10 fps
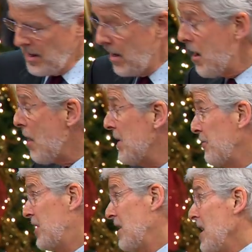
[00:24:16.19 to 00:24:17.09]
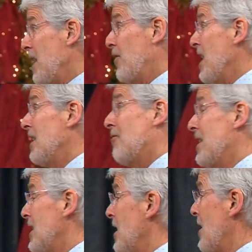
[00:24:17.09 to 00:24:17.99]
Oh, but if it ended
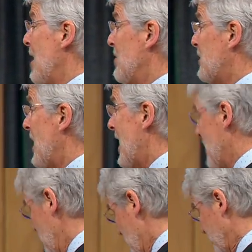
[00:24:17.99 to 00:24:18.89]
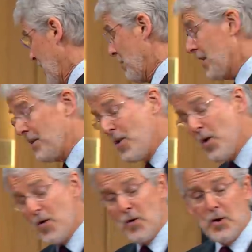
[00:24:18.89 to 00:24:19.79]
right there, I'd be sad. But
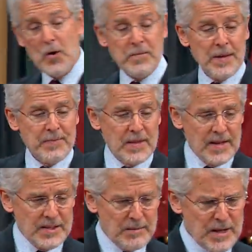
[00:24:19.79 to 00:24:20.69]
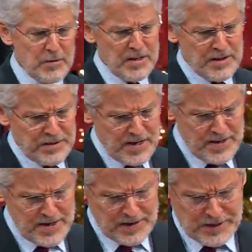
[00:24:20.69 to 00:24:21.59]
no. Except I do need to say
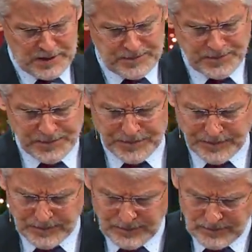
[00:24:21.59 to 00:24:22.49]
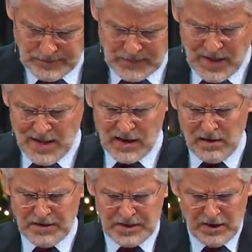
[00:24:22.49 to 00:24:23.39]
this. That
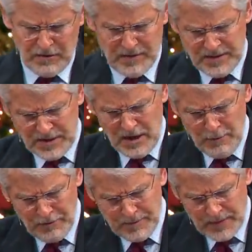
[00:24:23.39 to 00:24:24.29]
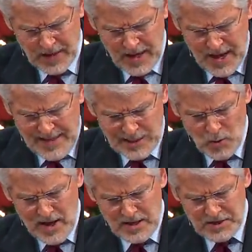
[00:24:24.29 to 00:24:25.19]
love of self stuff. That's
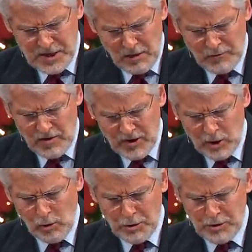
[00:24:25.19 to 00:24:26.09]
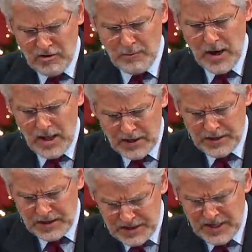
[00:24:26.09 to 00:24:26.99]
why this self-driven culture of
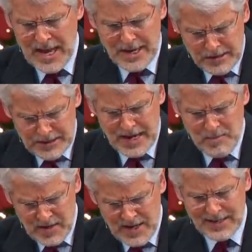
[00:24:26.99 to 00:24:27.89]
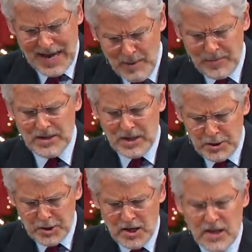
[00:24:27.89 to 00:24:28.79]
politics and entertainment and
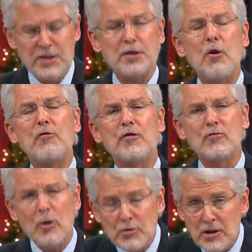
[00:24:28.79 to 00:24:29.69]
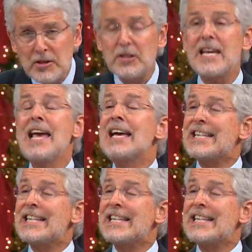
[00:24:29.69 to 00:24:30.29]
competition is so ferociously